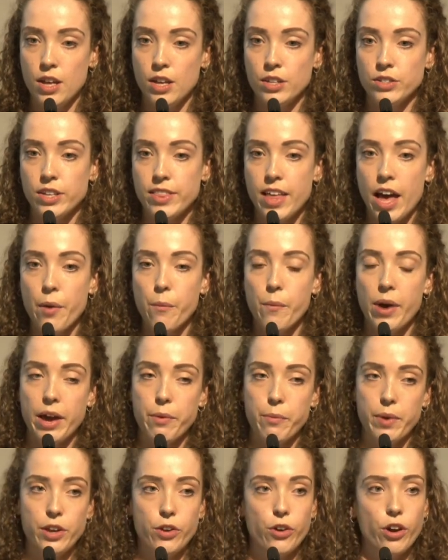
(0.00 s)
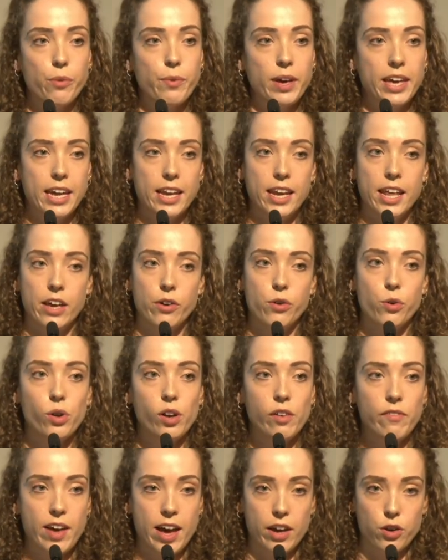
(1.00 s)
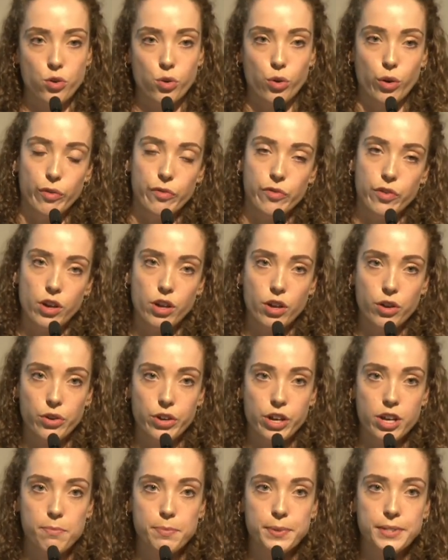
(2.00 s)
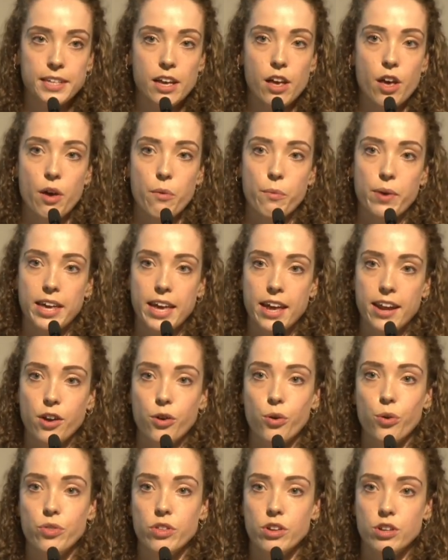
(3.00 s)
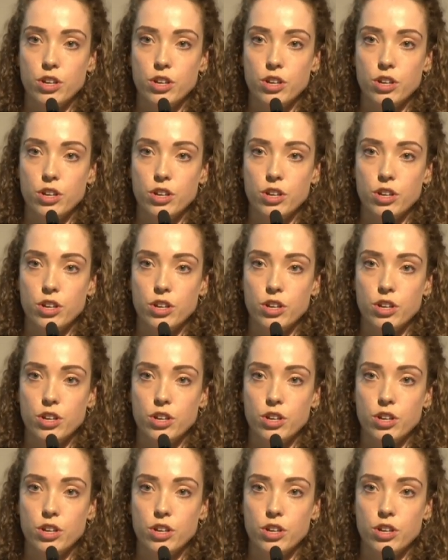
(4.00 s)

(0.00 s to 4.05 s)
So that way we know we're hitting all of our core food groups, we're getting all the